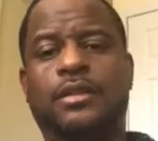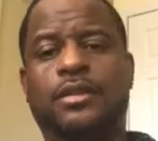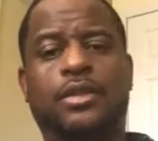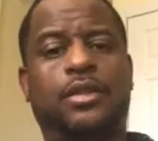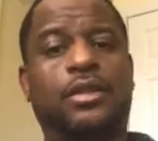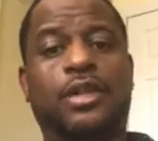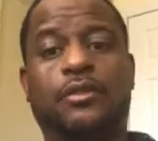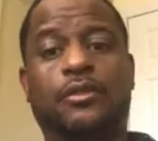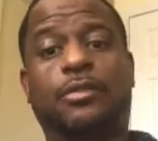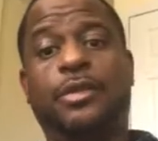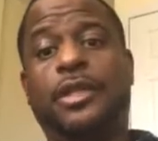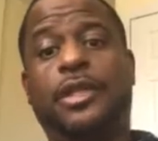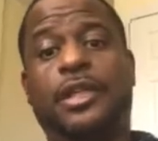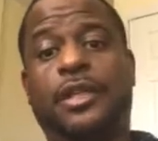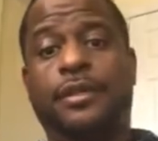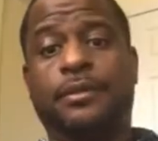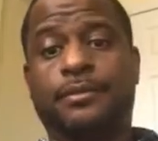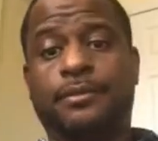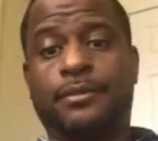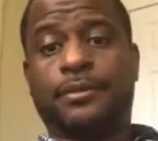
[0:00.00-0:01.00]
you'll never be
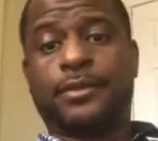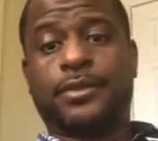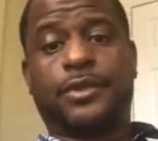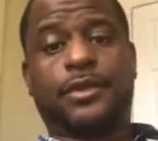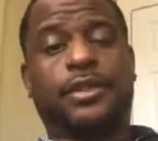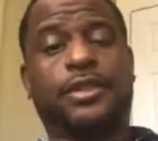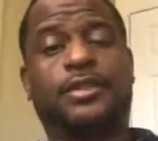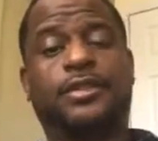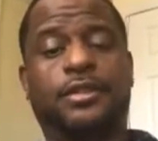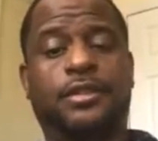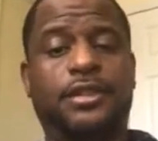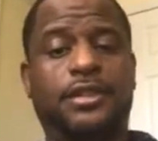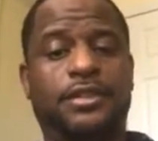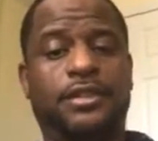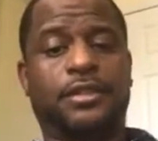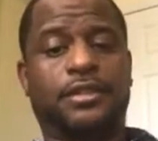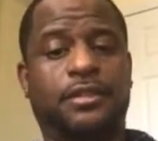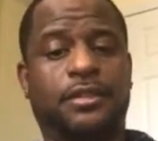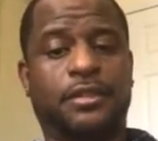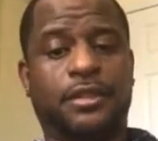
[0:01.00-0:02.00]
late. So that's
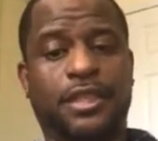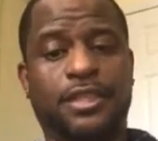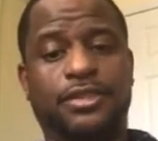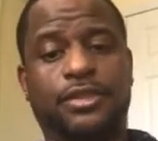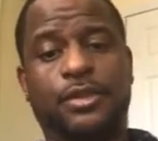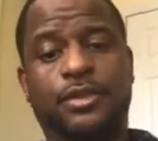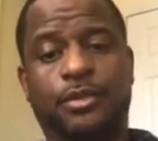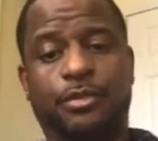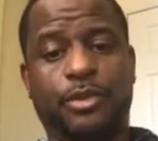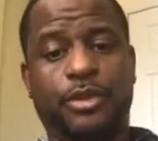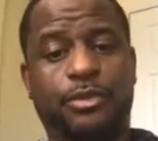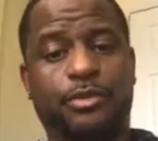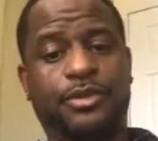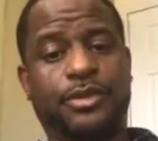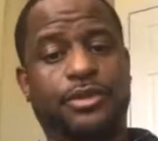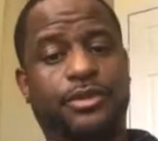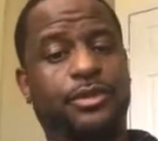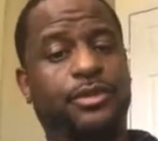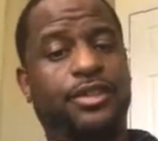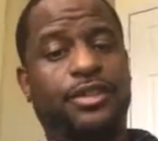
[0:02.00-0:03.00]
the whole
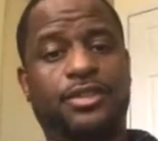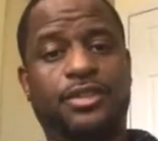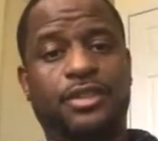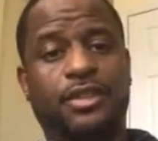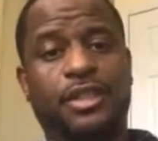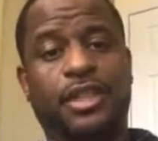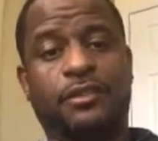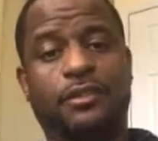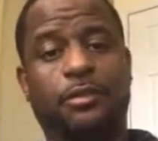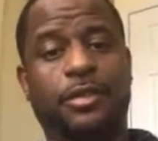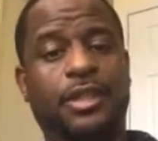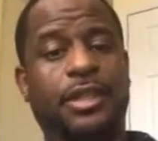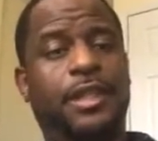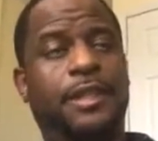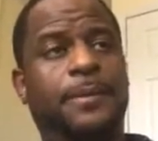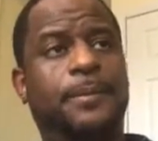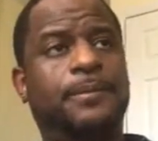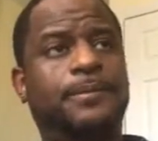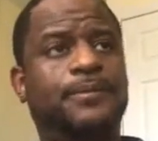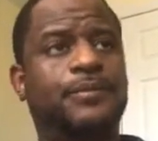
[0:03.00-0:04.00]
purpose of doing this. So you never be
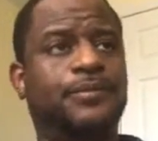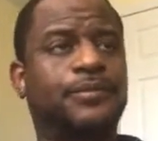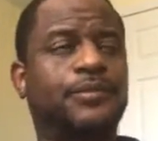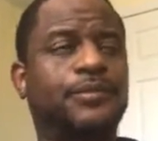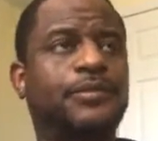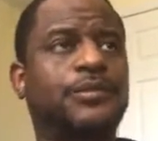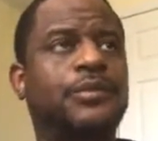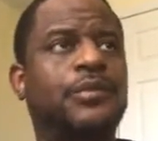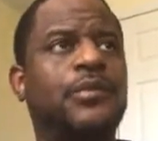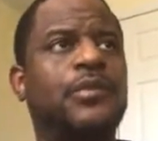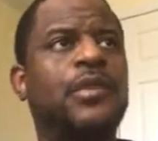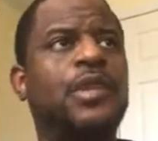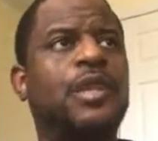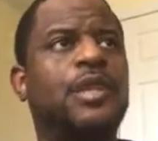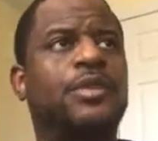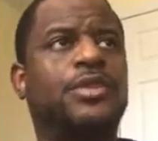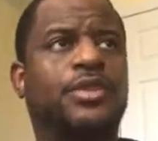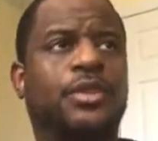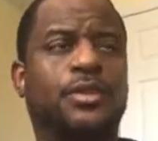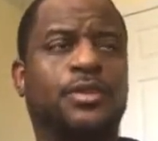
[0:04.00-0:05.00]
late.
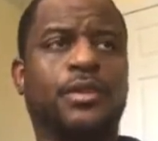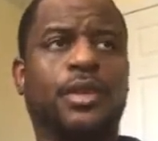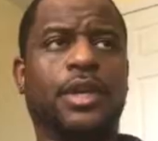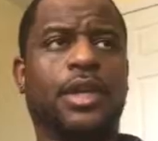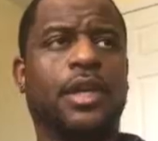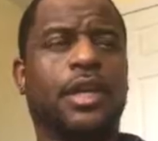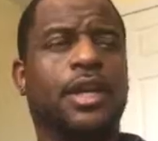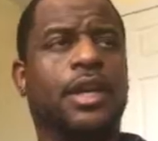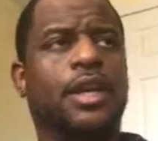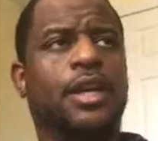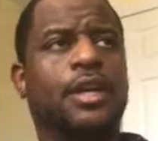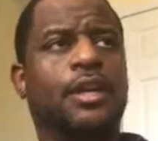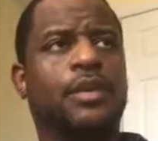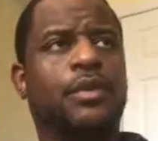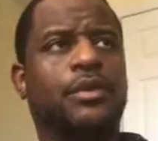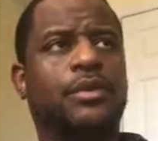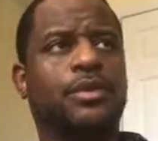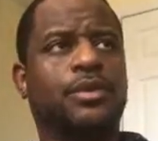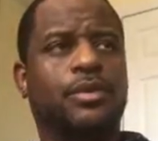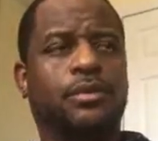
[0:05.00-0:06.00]
So
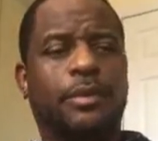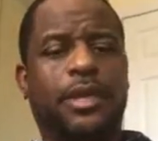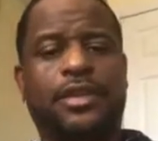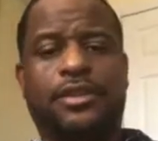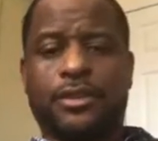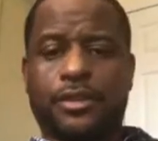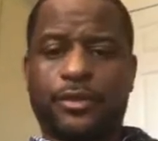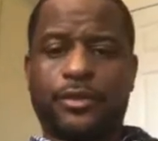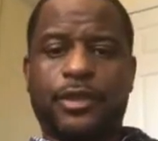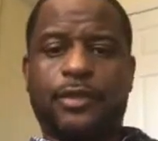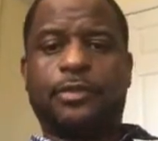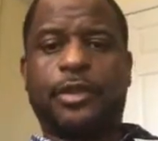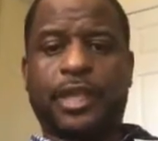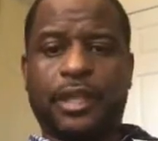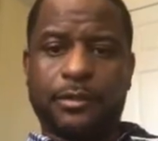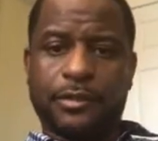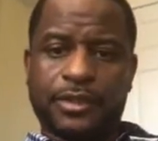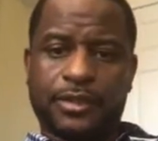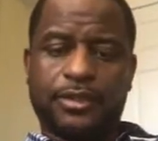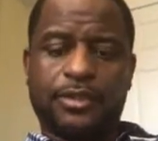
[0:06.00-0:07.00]
you make the 3
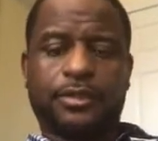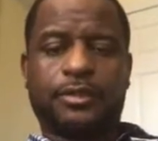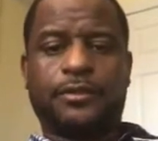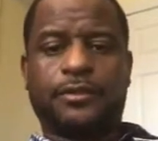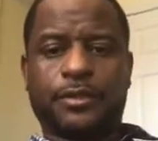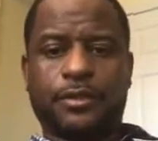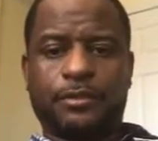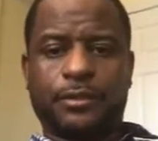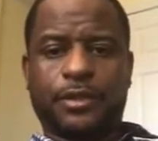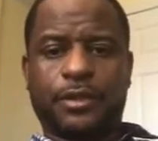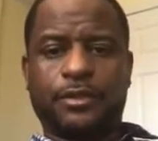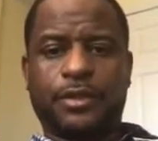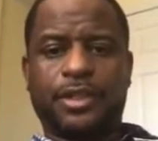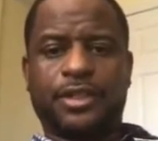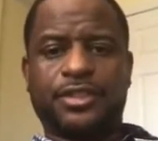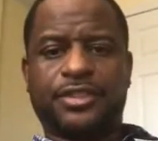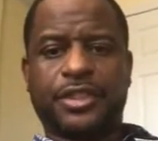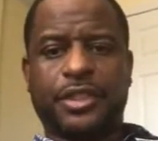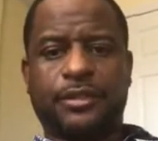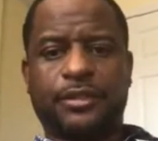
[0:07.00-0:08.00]
payments from
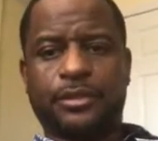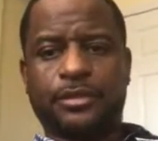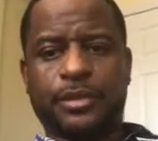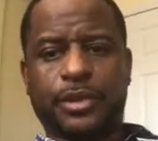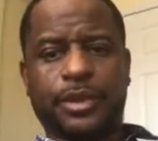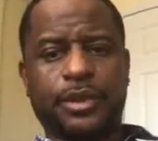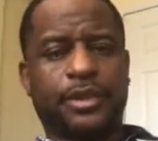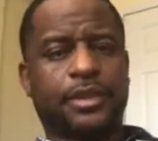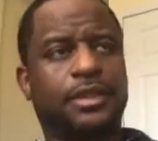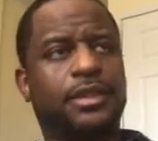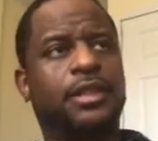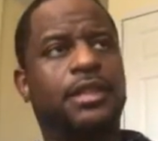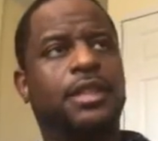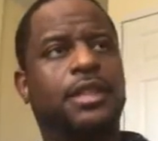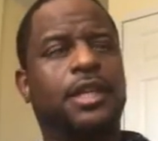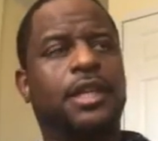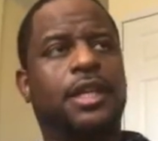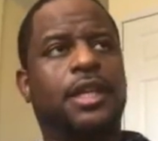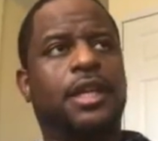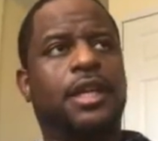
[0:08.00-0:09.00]
3 consecutive weeks,
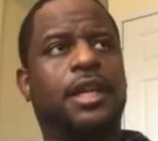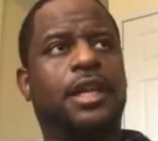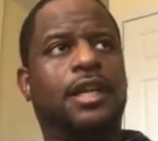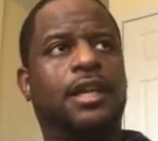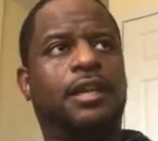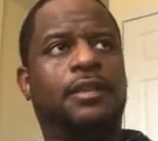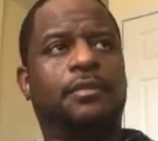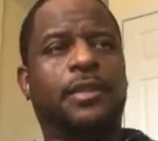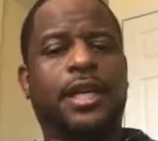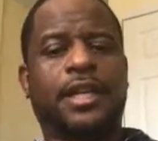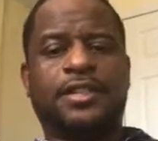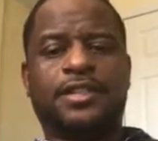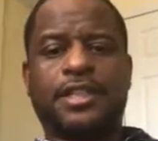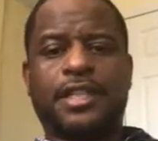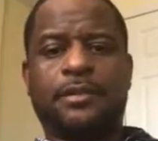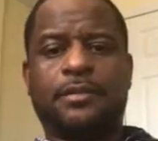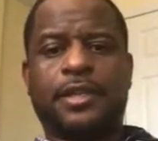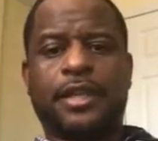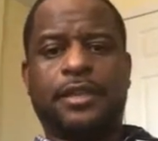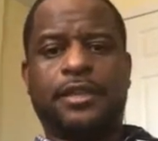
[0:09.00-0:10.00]
and by the
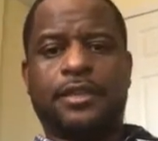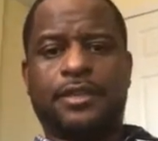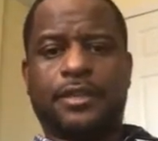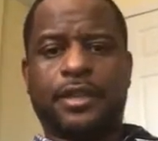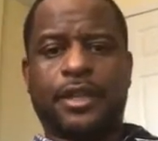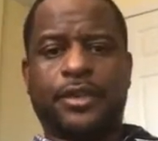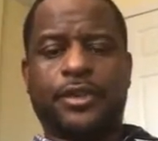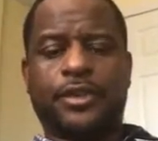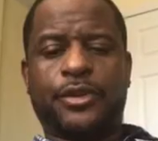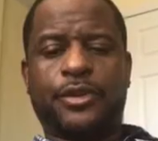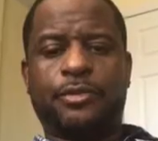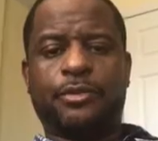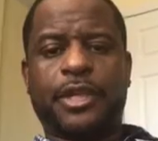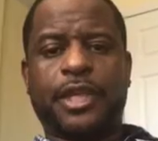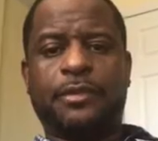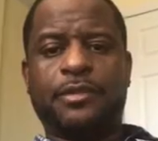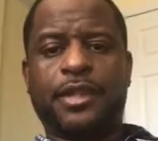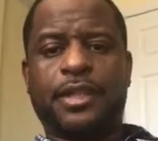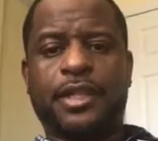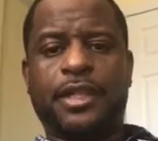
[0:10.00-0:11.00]
time that third
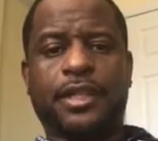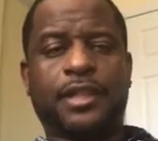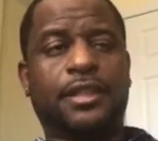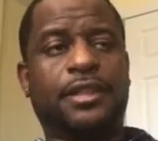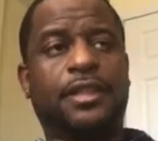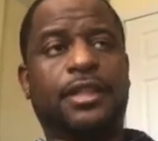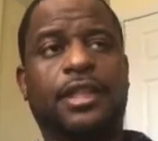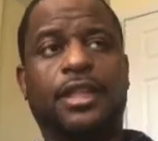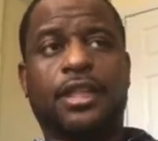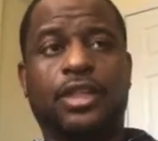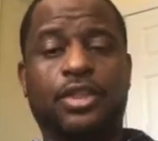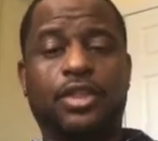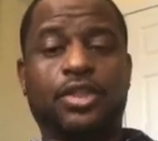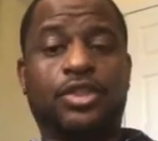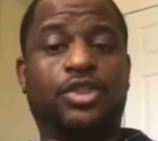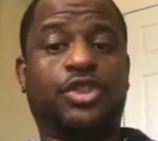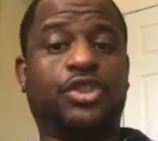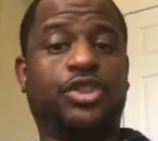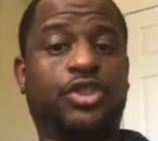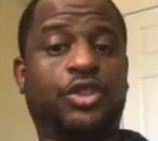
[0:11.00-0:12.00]
payment hit,
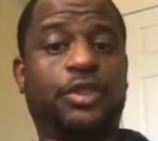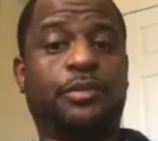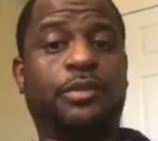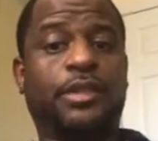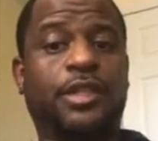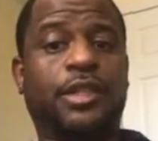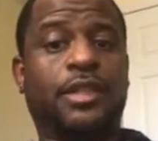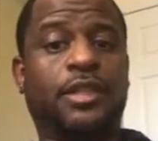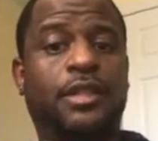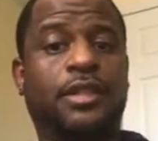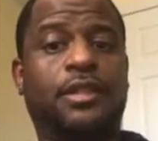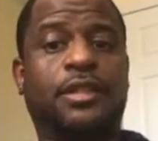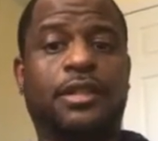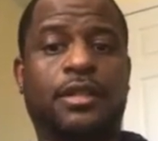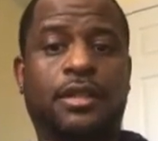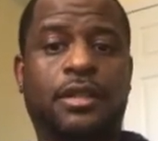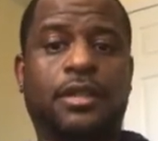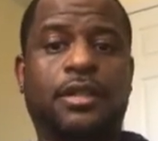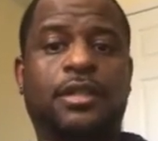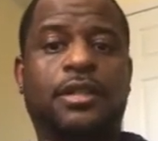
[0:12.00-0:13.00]
you should be
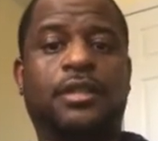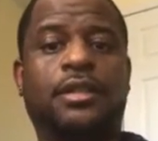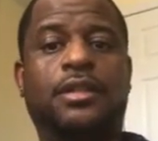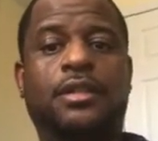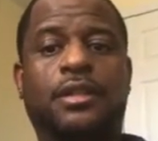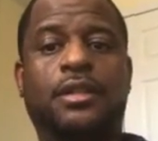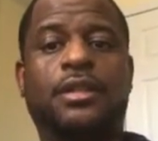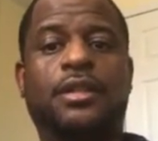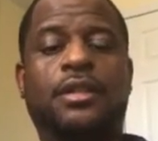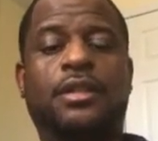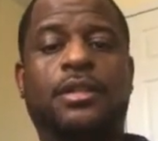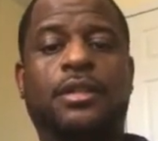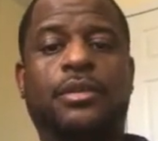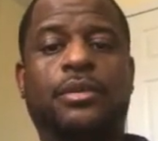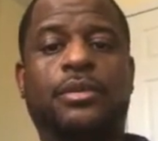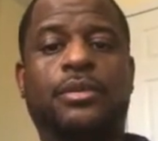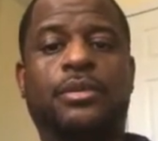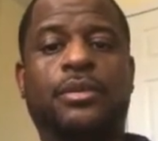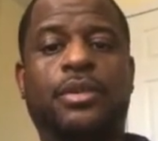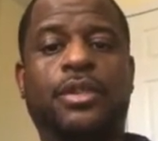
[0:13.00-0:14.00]

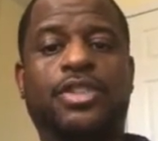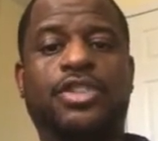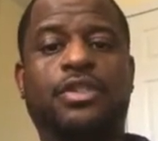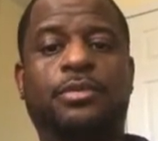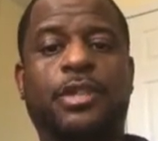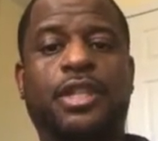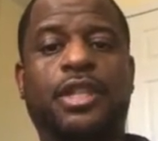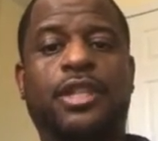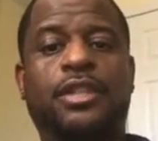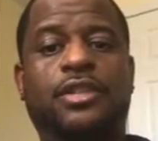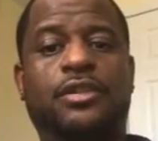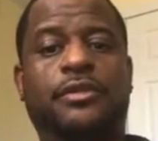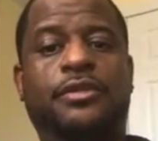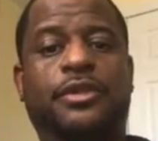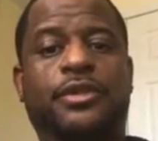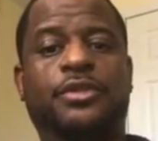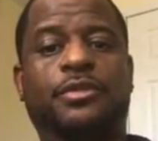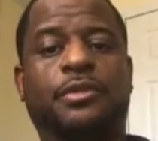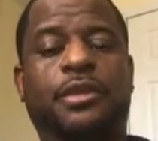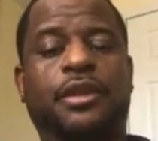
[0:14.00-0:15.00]
hitting your
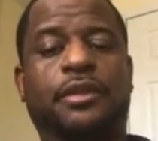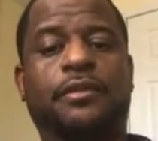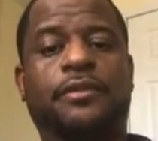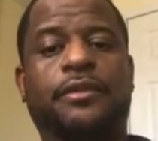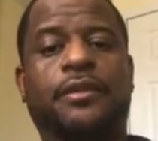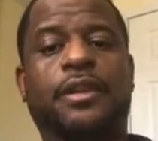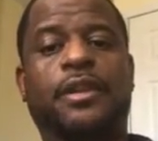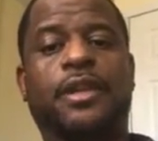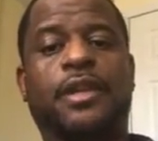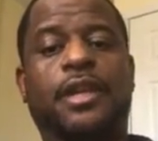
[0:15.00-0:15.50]
first month.